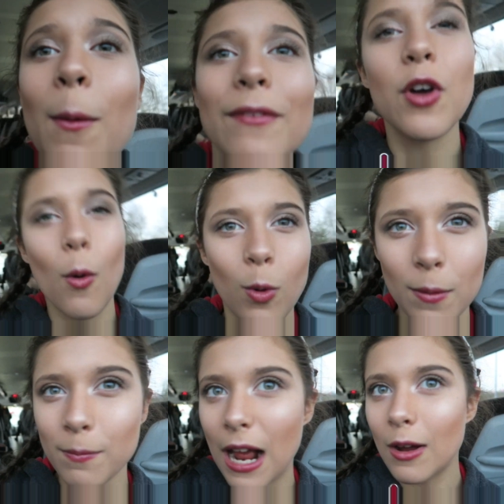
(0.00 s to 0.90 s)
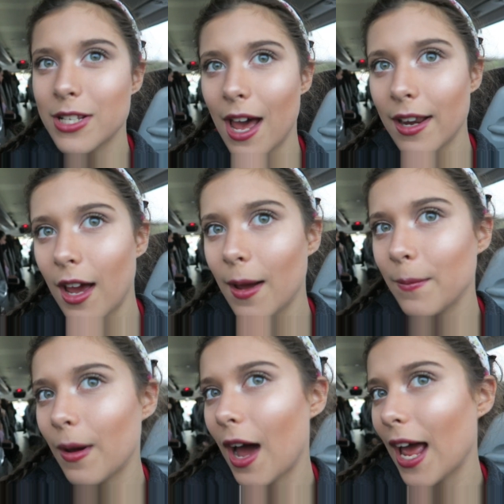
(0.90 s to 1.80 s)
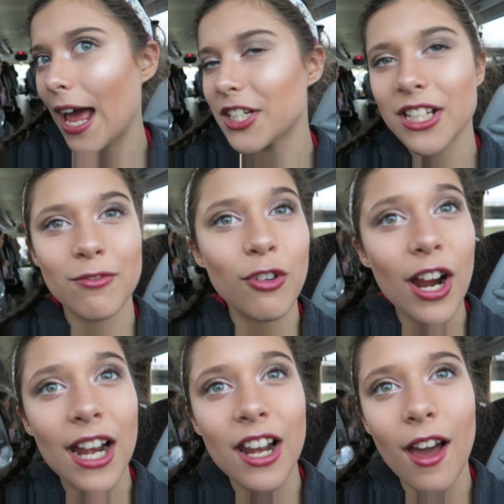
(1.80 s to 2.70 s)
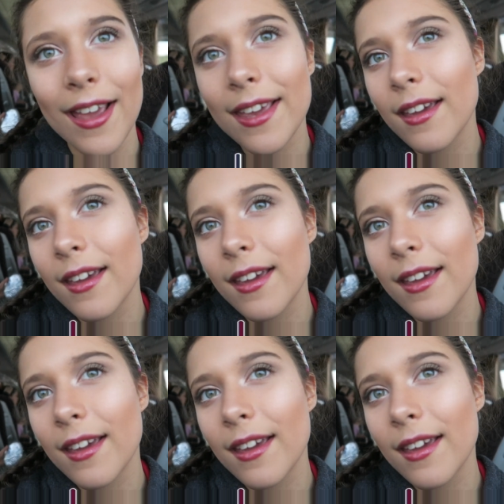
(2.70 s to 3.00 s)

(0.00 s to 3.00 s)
We've got one brow done. I actually really like